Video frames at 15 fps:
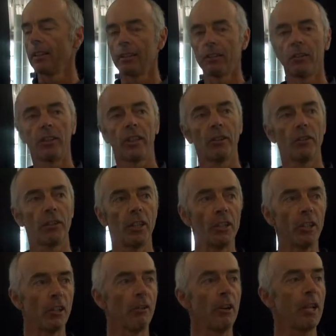CSG and
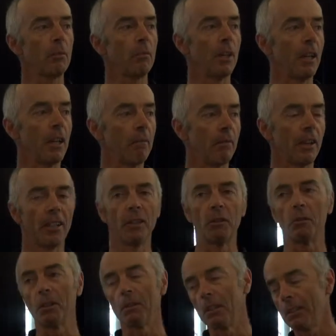all the rest, but I didn't
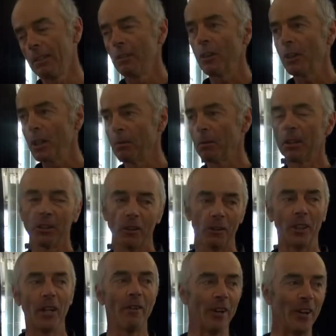want to be talking because I was
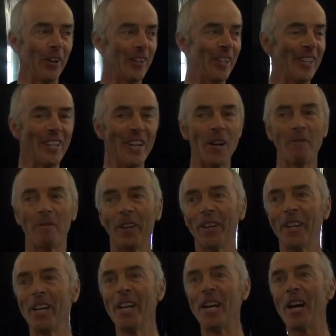coming on here now. But
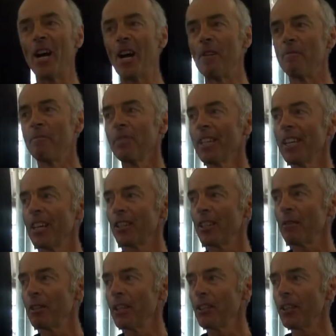
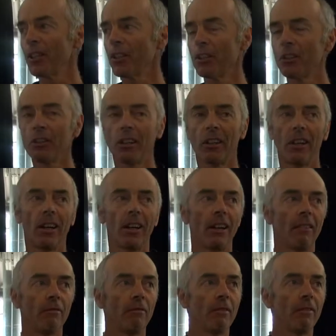some of these issues
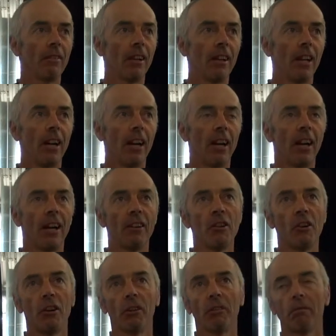are
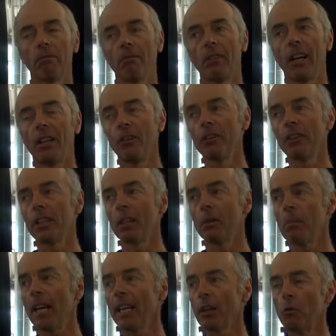not, I don't think they're
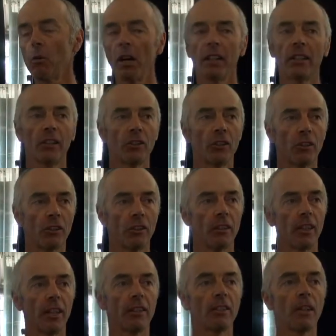black and white issues,
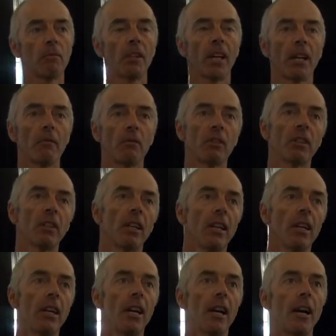and sometimes,
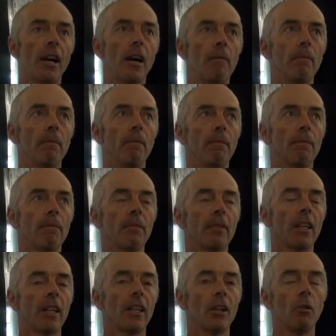one
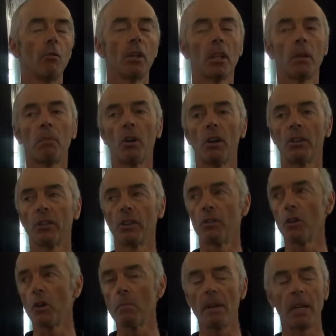of the points that
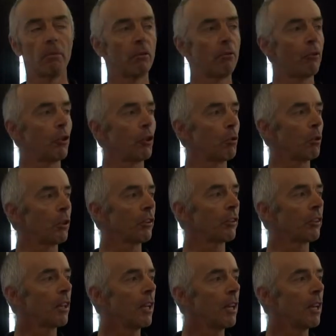Drew made before was